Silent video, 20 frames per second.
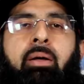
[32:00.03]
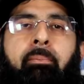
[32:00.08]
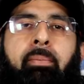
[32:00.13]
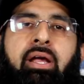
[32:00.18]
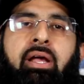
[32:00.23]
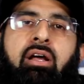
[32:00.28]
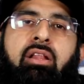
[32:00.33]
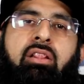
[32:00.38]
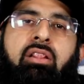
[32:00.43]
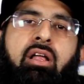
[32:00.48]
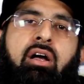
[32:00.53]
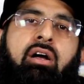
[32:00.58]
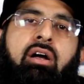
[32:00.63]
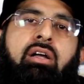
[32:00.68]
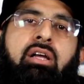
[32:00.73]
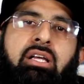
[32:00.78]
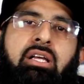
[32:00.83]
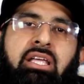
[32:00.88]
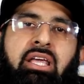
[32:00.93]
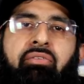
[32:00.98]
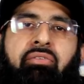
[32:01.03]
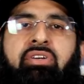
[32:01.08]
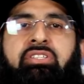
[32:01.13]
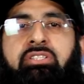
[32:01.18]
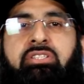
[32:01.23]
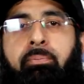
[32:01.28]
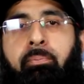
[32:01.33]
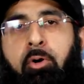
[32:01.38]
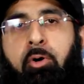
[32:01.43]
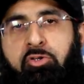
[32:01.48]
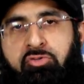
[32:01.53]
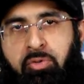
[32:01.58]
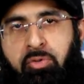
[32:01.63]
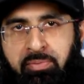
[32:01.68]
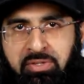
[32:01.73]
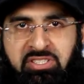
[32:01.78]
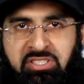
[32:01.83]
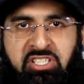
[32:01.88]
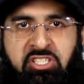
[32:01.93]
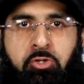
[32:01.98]
May Allah give us the most
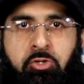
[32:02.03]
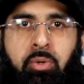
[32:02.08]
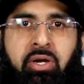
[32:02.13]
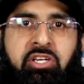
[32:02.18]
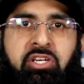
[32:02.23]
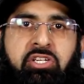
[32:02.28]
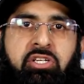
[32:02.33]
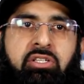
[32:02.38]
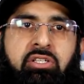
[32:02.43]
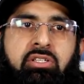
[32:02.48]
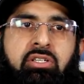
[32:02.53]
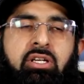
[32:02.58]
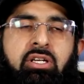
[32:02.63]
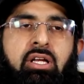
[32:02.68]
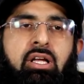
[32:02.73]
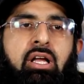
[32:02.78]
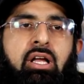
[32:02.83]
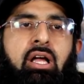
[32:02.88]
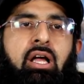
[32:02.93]
from this situation.